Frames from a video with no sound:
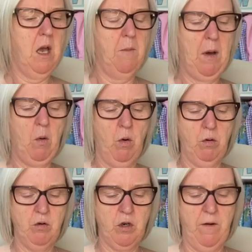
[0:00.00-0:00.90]
about
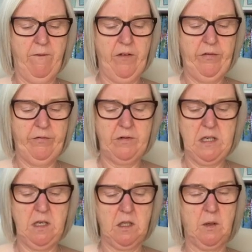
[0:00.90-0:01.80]

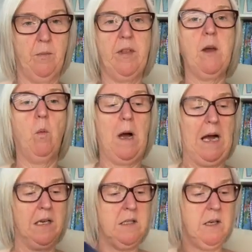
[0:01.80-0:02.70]
150 something
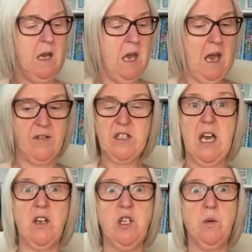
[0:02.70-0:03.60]
wide. I've
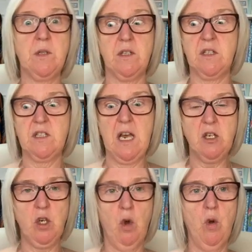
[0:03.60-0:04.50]
started using
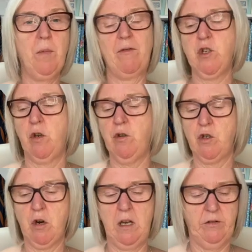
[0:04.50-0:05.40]
Stash Hub. I've joined the
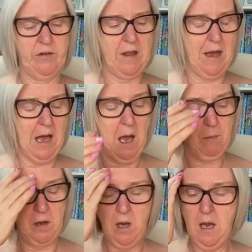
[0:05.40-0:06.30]
trial for that
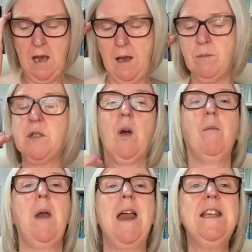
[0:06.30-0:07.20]
app. Um, so
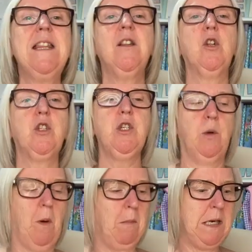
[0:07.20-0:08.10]
I'm, anything that's
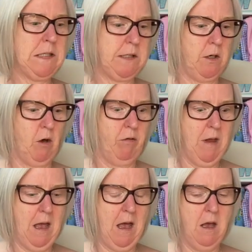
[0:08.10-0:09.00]
new, I'm listing on
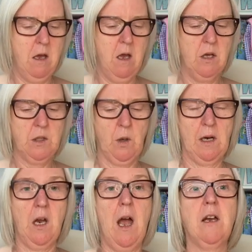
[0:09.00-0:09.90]
there. So I
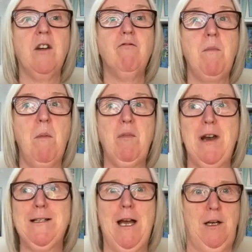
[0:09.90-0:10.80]
can, I can remember
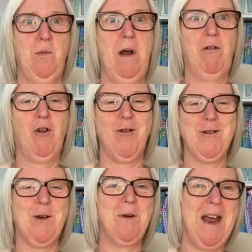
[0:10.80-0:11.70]
exactly where I got it
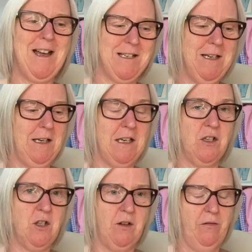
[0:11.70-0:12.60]
to and adding a
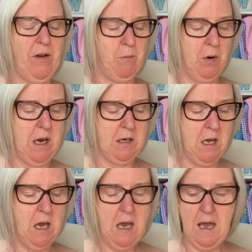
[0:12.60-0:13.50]
link to the fabric.
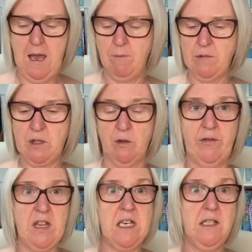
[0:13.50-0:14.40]
Um, so
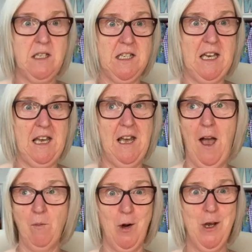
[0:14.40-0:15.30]
for these today,
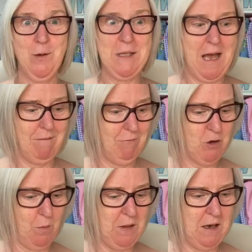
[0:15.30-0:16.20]
I'm going to use that and
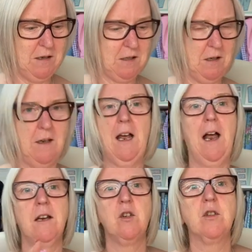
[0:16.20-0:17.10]
drop that into.
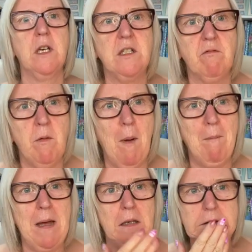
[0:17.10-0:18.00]
just need to
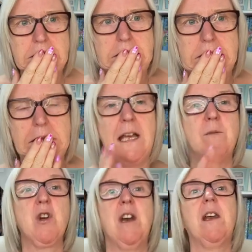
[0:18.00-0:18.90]
remember. I
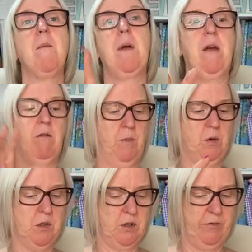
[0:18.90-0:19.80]
am trying to get better at
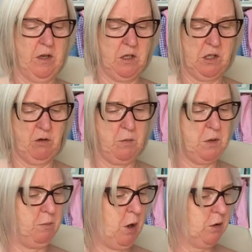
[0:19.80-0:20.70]
putting stuff in the
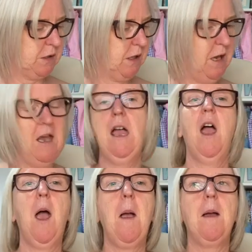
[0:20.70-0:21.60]
description box
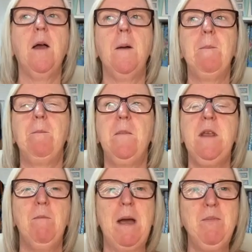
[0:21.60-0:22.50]

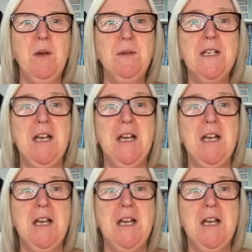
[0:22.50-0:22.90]
you might be able to